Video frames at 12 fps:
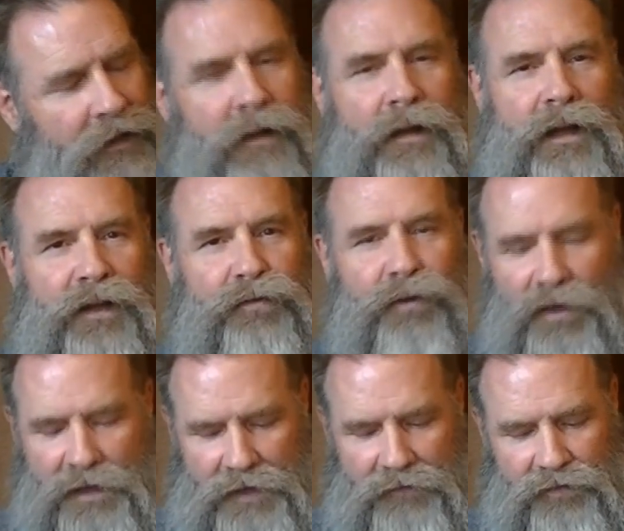That's really
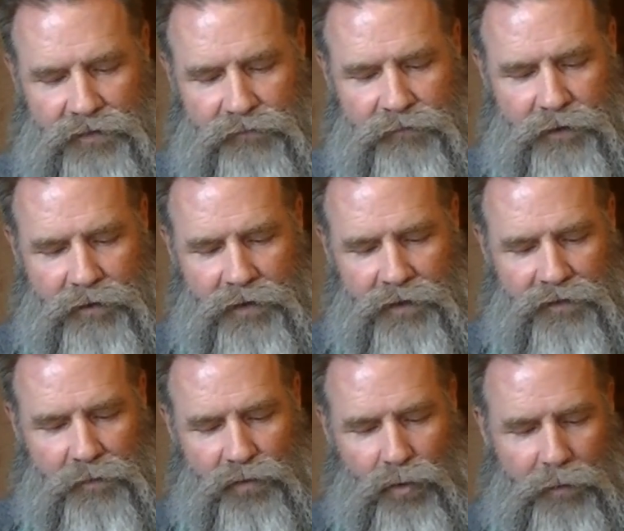nice. It's
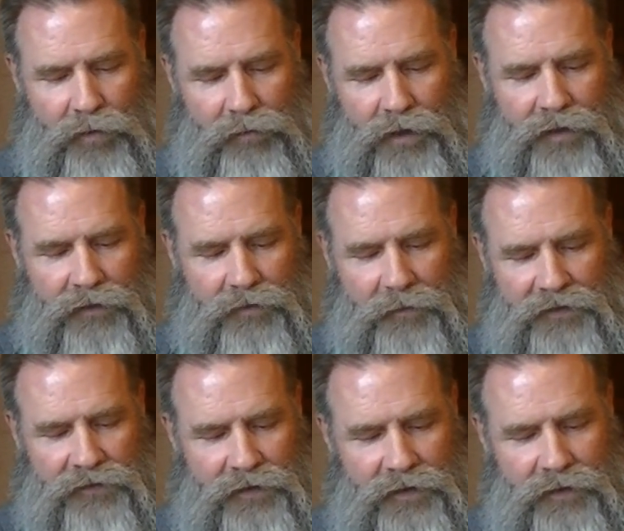absorbing right into my
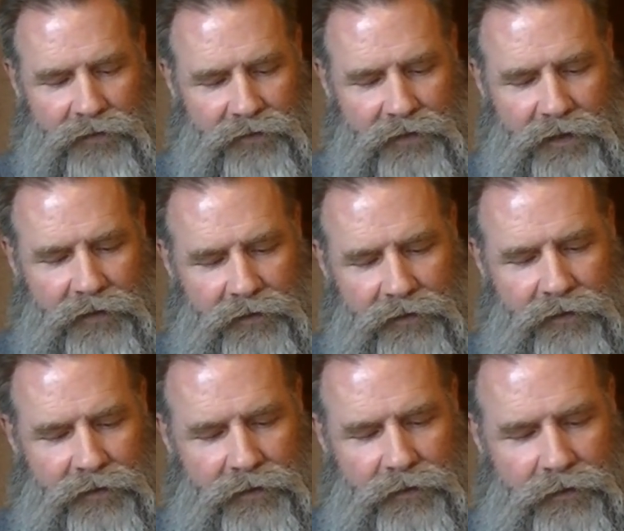skin. It's not
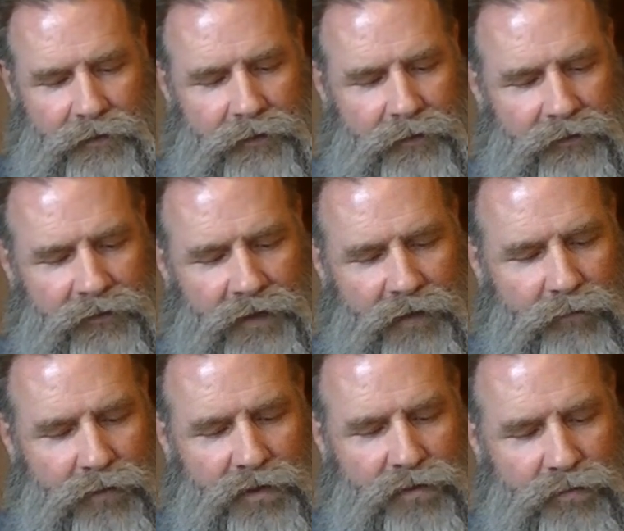
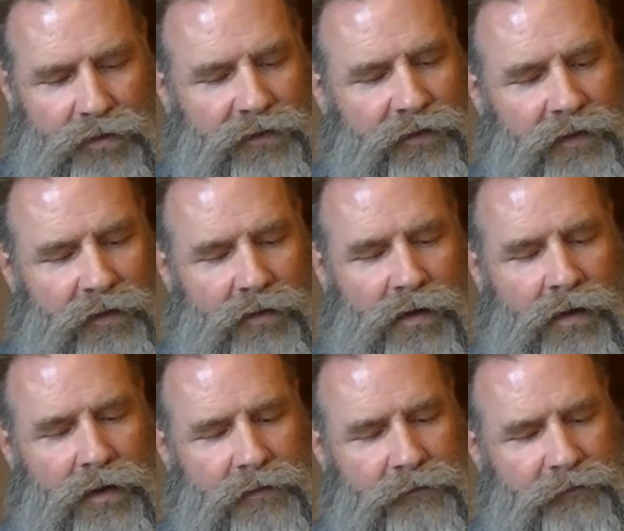really greasy at all.
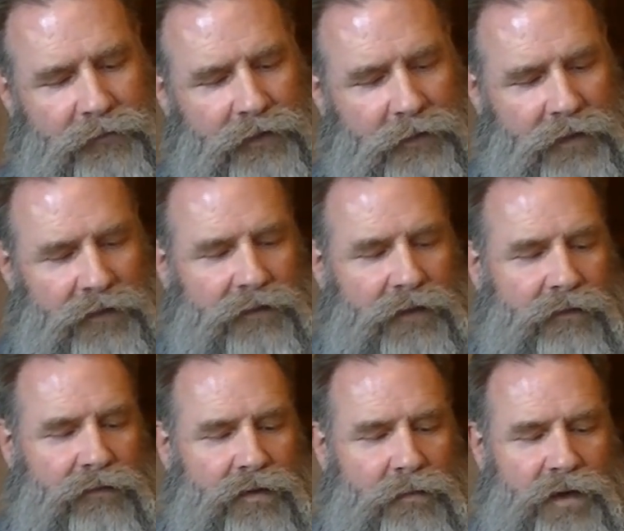I mean, it's got a
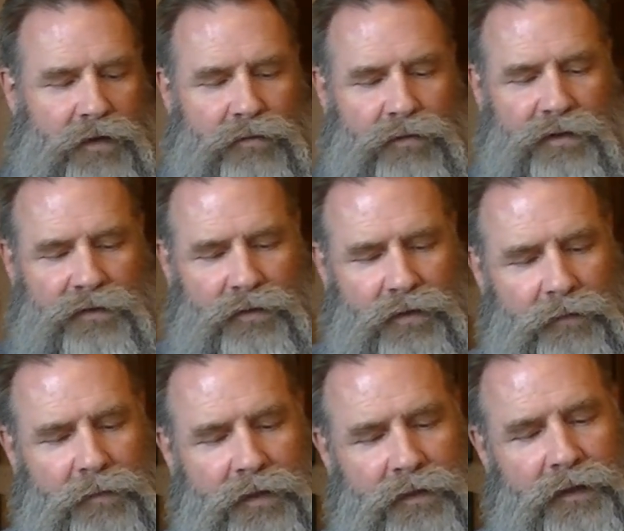little bit of grease to it,
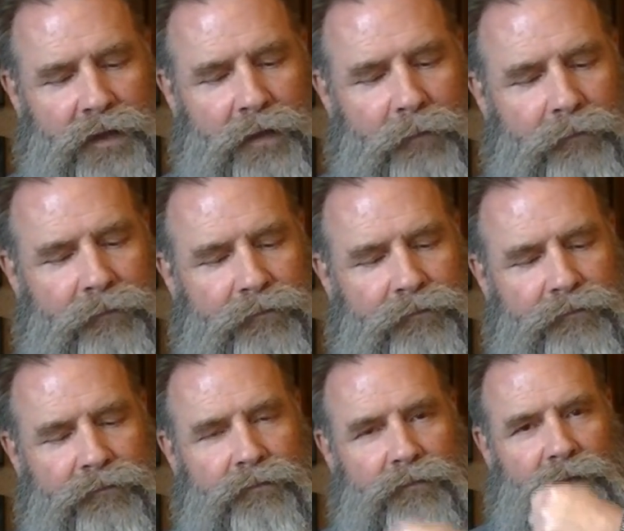but I
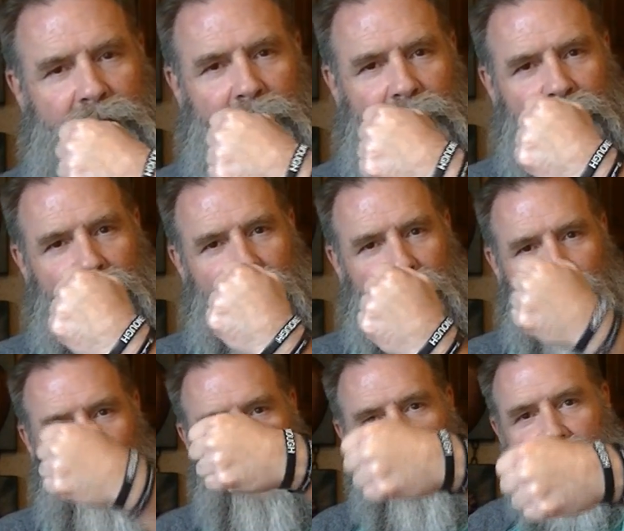don't know if
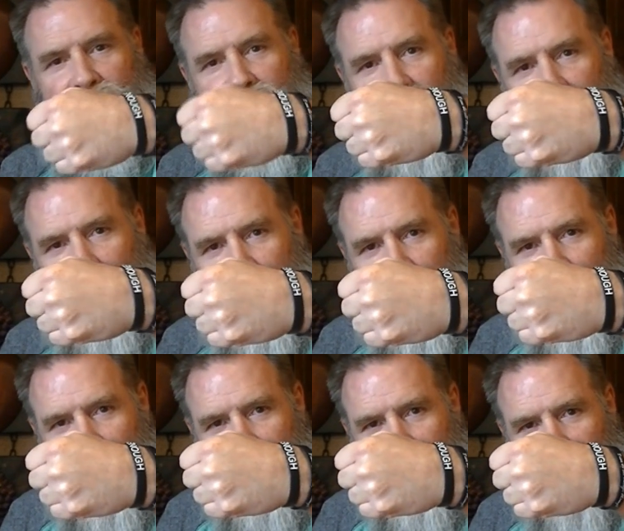you can see, but
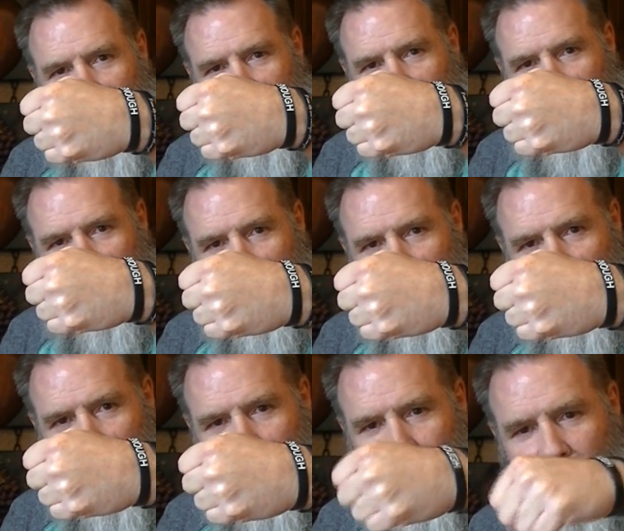it's all
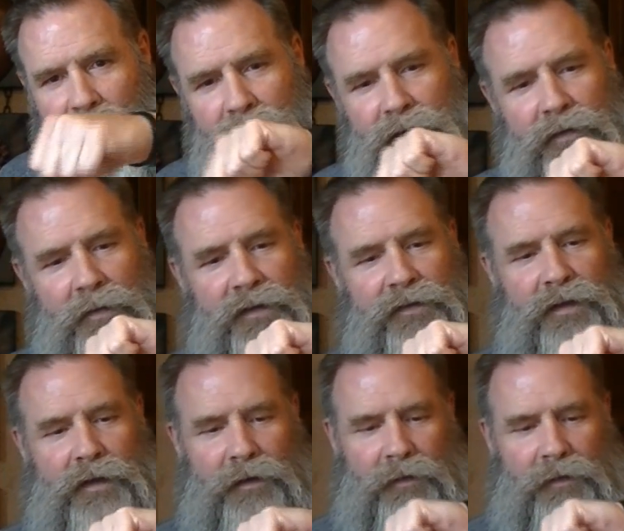absorbed right into my skin.